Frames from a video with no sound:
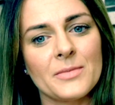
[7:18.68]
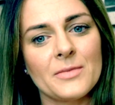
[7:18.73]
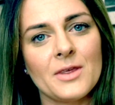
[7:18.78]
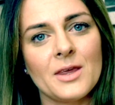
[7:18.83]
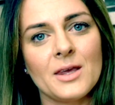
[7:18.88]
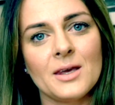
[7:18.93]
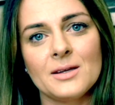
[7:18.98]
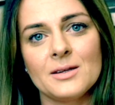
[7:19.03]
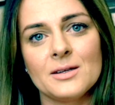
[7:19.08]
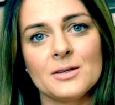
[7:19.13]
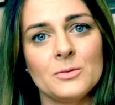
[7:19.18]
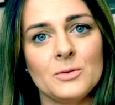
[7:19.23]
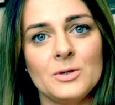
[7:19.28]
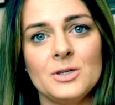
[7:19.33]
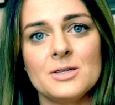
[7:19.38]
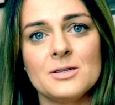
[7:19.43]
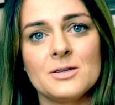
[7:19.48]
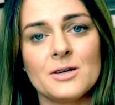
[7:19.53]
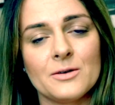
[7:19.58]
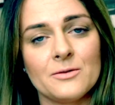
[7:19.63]
thinking that we
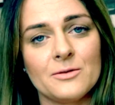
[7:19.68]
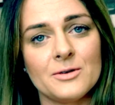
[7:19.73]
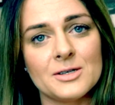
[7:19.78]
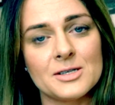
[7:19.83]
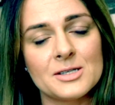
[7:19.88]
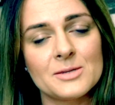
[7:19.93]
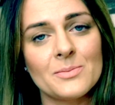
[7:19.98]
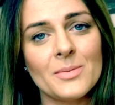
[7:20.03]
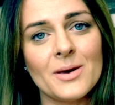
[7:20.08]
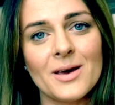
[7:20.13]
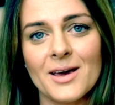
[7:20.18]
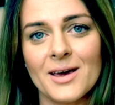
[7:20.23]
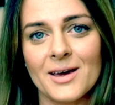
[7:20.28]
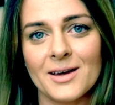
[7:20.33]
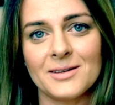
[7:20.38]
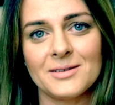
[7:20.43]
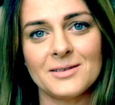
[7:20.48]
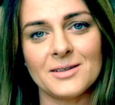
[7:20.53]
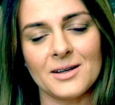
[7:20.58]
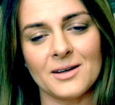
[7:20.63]
deserve
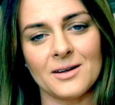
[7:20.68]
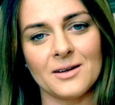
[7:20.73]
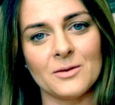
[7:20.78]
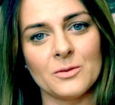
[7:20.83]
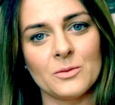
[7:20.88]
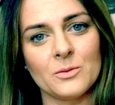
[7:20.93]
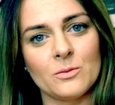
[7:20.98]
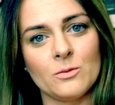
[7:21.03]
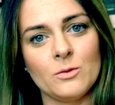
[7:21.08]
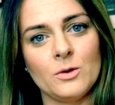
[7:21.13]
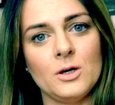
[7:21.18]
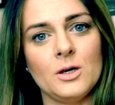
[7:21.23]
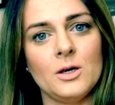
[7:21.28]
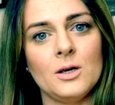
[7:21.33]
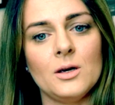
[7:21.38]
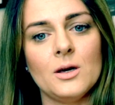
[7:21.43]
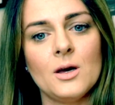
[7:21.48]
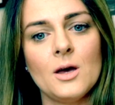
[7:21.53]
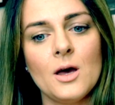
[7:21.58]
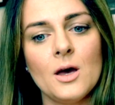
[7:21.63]
respect and
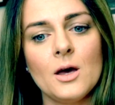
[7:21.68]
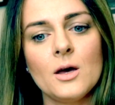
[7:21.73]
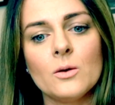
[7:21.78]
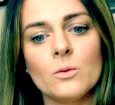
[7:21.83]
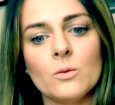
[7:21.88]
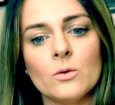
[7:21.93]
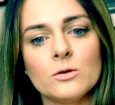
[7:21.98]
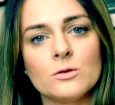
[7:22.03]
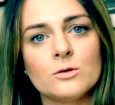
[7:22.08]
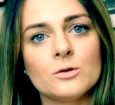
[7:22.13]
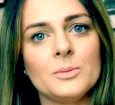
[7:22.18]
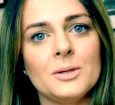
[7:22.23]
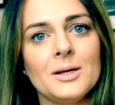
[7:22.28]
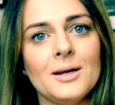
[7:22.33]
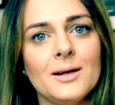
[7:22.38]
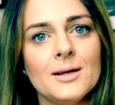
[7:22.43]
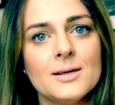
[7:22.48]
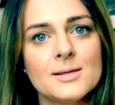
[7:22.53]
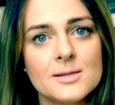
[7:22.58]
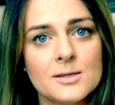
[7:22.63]
we want to
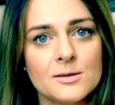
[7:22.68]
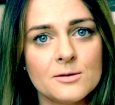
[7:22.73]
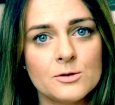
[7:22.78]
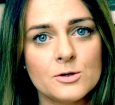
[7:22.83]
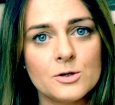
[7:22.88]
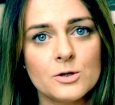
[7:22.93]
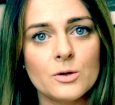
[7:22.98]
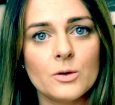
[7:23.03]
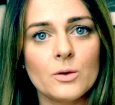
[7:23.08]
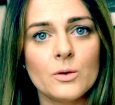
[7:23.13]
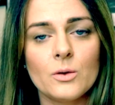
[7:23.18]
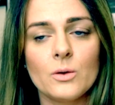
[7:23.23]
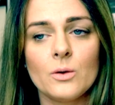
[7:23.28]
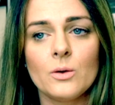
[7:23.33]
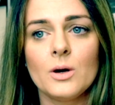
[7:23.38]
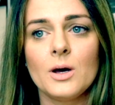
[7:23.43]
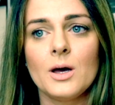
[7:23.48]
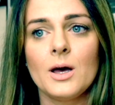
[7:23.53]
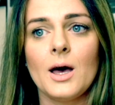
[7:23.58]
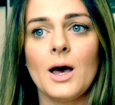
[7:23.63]
be listened
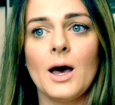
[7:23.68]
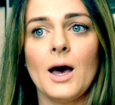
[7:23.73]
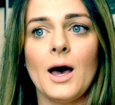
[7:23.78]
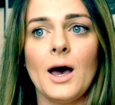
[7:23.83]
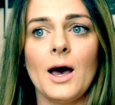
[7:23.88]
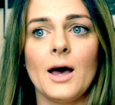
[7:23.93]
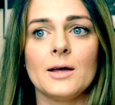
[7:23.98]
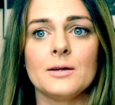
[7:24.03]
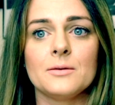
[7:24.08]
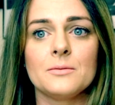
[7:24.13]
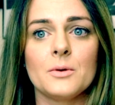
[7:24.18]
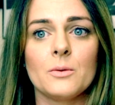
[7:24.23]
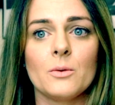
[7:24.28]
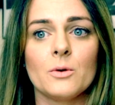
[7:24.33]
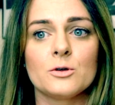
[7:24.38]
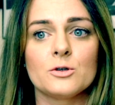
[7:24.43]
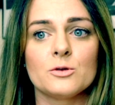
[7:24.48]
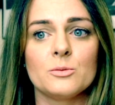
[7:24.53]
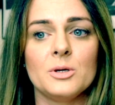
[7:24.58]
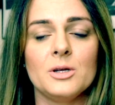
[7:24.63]
to and we
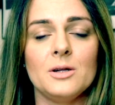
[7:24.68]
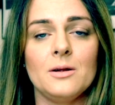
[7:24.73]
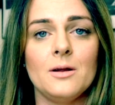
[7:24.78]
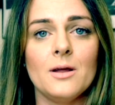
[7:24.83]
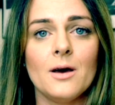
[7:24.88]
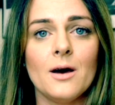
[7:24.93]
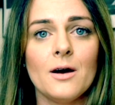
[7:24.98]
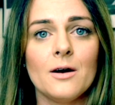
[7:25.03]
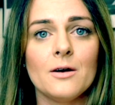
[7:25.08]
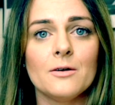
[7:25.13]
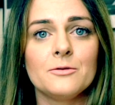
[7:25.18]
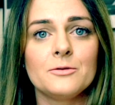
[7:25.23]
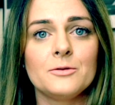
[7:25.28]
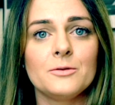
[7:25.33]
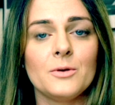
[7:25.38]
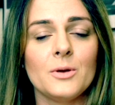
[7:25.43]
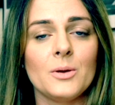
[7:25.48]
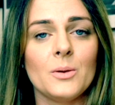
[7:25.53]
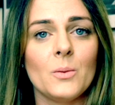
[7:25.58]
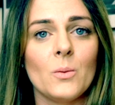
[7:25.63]
want to be
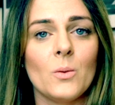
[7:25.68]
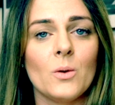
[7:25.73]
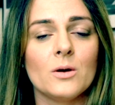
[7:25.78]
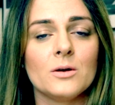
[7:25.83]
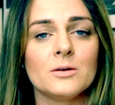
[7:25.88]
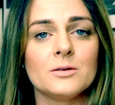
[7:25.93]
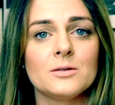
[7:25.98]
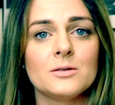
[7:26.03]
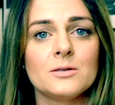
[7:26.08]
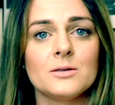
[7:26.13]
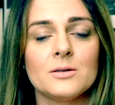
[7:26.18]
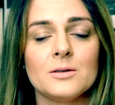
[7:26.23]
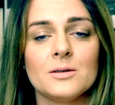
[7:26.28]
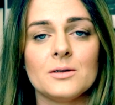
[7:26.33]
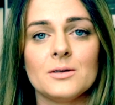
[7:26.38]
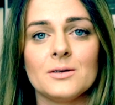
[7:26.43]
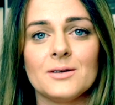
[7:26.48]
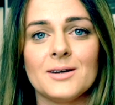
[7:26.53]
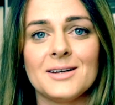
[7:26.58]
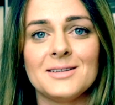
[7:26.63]
loved, we want
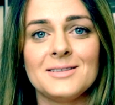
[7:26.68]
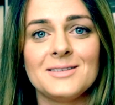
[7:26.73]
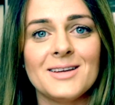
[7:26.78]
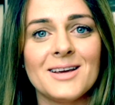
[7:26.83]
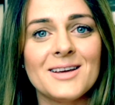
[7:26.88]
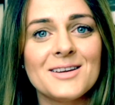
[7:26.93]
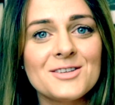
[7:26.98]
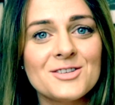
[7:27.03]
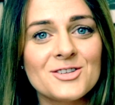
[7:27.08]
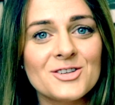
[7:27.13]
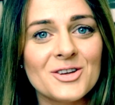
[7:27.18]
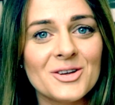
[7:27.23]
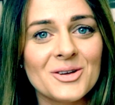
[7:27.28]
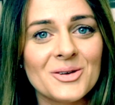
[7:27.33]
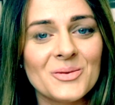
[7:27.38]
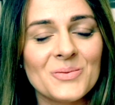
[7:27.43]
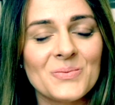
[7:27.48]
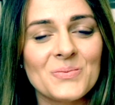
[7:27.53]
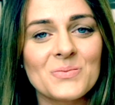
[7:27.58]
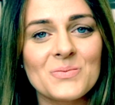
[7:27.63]

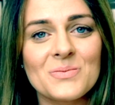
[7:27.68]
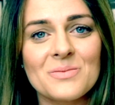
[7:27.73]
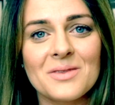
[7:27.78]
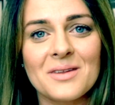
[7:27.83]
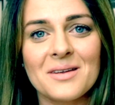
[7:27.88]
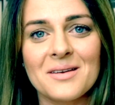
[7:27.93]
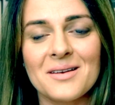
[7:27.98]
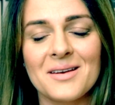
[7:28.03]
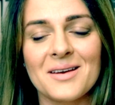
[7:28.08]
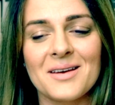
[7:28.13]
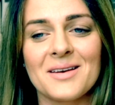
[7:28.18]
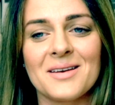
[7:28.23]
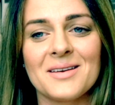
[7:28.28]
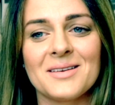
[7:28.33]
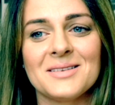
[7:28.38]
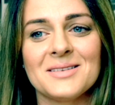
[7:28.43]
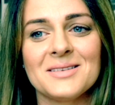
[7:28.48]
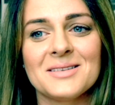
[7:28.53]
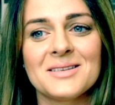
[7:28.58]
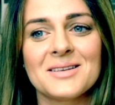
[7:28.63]
attention
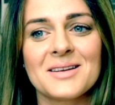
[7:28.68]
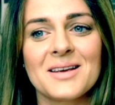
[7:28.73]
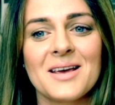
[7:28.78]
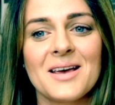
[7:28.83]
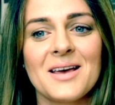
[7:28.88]
and